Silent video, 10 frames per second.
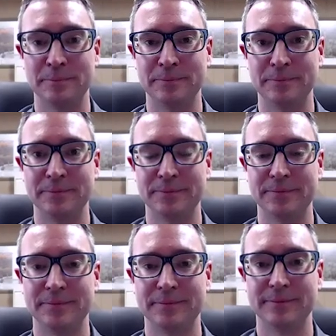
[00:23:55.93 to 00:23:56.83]

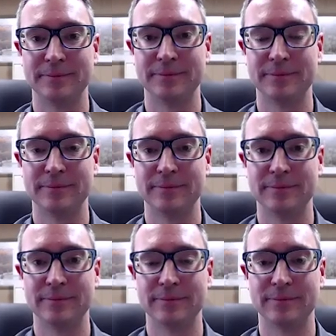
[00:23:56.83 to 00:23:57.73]

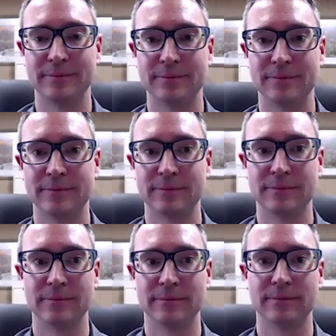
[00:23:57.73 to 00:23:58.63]

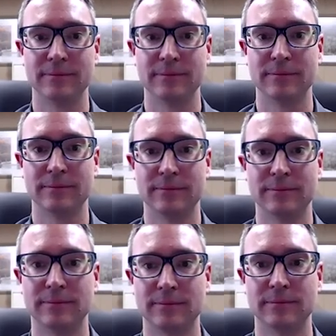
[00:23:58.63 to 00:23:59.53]

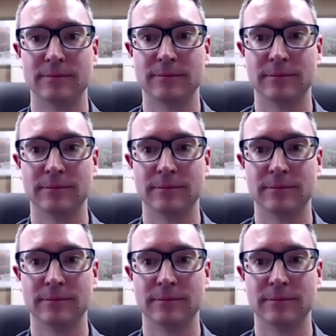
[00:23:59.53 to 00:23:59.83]
This person isn't speaking.